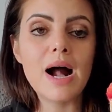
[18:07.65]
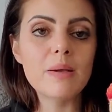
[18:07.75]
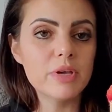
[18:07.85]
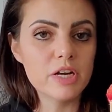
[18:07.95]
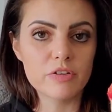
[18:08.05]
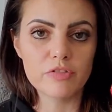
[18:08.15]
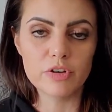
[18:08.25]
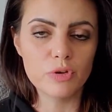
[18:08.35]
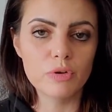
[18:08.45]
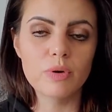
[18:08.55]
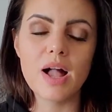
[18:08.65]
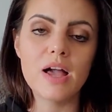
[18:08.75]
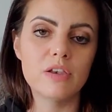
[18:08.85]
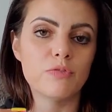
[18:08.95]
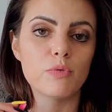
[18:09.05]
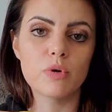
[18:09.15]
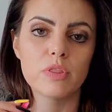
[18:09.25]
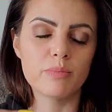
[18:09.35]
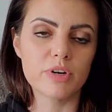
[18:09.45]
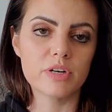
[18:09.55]
I'm here for you and for
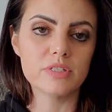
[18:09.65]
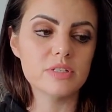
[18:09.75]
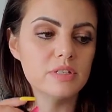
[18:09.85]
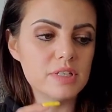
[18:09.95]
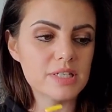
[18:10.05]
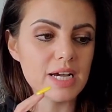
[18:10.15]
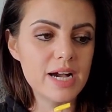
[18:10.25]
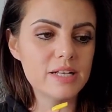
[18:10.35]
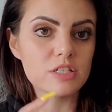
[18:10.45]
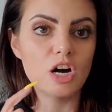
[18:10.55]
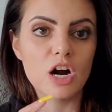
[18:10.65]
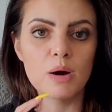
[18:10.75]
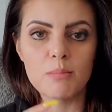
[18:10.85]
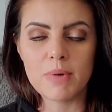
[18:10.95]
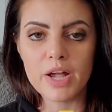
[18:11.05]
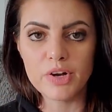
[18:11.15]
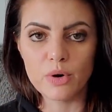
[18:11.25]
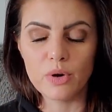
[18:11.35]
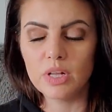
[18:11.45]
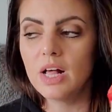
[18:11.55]
the birds. These guys are my
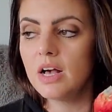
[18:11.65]
goal.